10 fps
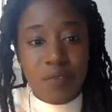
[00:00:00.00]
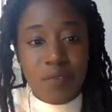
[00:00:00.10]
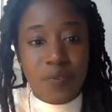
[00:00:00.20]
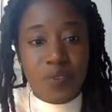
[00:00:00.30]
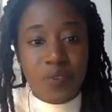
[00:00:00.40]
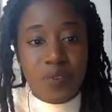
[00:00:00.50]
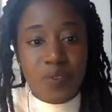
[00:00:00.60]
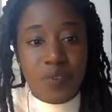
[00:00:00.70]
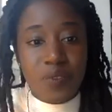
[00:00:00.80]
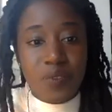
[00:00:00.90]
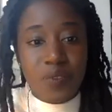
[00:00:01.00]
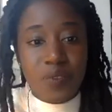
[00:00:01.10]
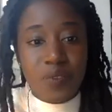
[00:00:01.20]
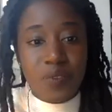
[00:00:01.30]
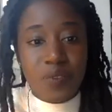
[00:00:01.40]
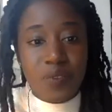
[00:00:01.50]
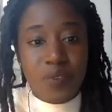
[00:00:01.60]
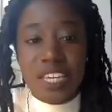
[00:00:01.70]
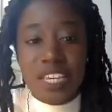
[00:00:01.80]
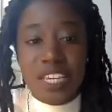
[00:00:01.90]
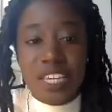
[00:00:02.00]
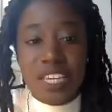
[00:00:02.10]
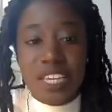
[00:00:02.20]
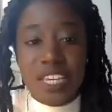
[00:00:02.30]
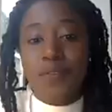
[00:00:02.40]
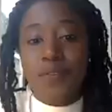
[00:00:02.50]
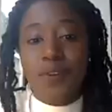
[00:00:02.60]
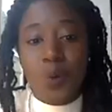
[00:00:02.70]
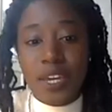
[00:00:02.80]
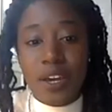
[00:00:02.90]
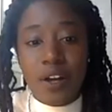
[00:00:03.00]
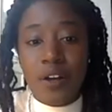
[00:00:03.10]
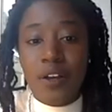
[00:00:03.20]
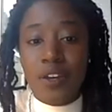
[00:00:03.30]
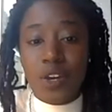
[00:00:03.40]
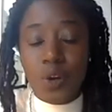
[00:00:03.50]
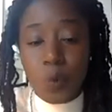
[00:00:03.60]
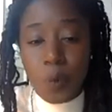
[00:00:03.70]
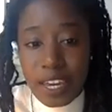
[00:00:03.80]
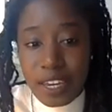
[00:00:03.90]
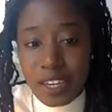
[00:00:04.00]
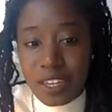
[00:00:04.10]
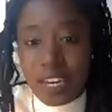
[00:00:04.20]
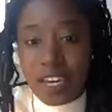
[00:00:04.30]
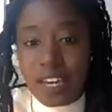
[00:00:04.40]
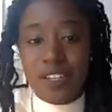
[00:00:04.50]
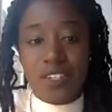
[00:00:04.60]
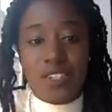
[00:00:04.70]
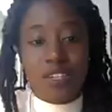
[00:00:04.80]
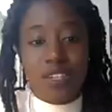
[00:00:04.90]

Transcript: My most dear love, we are awake yet,